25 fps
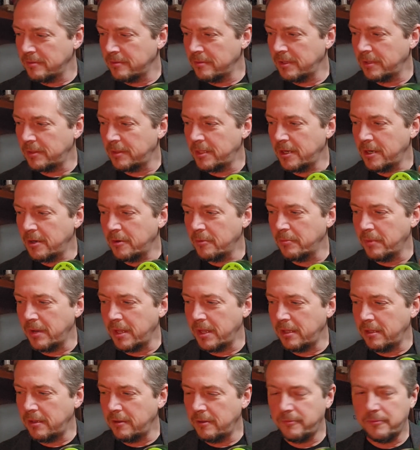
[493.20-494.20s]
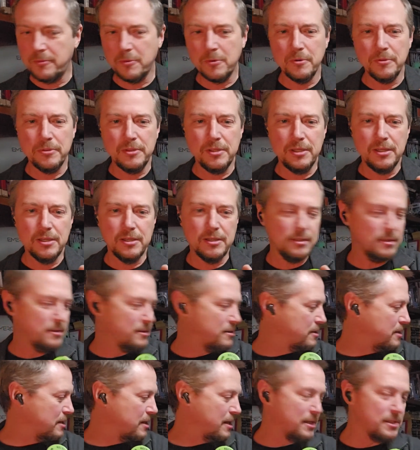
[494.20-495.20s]
right there ready for the
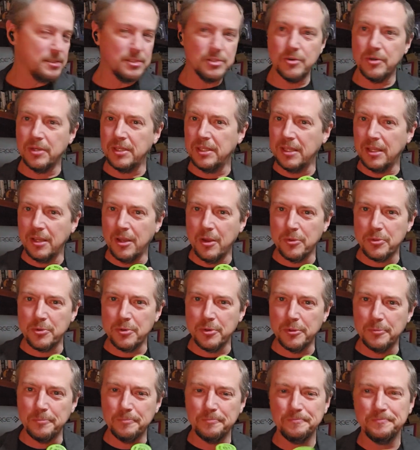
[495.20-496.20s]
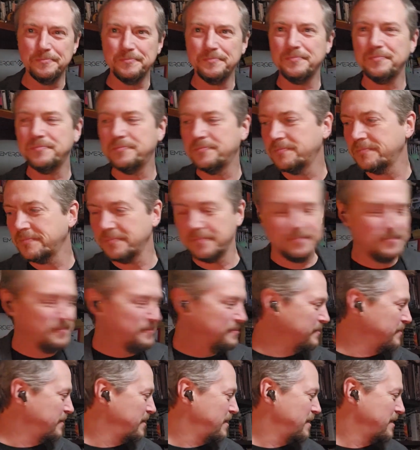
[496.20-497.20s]
next string to go through.
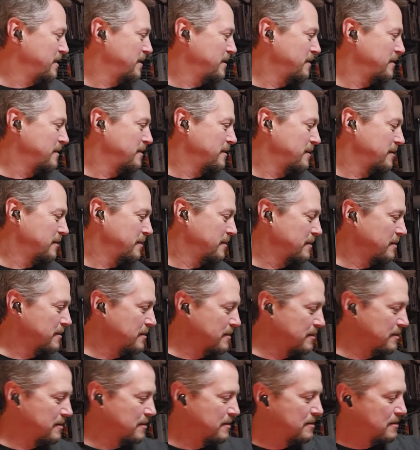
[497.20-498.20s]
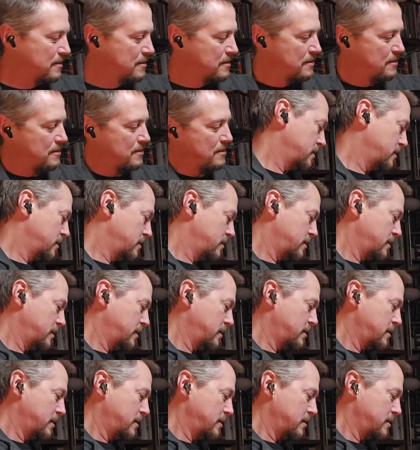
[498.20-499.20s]
Like
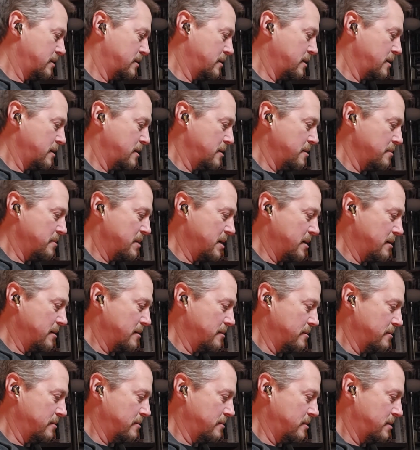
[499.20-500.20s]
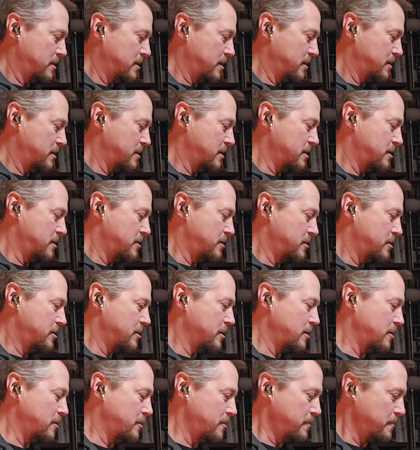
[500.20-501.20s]
I said, just cutting about 6 inches or
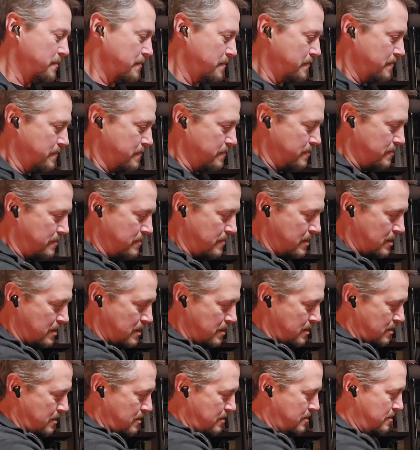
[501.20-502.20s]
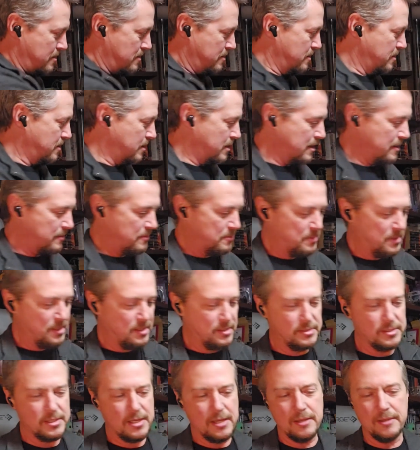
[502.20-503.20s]
so. Doesn't have to be
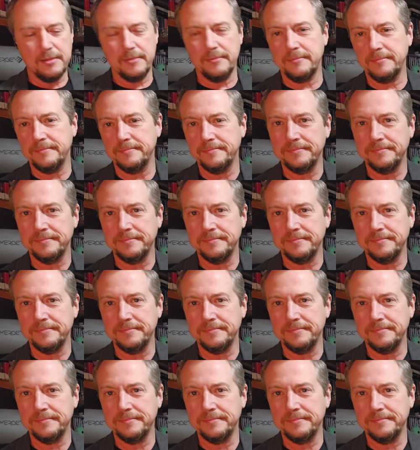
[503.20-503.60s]
exact.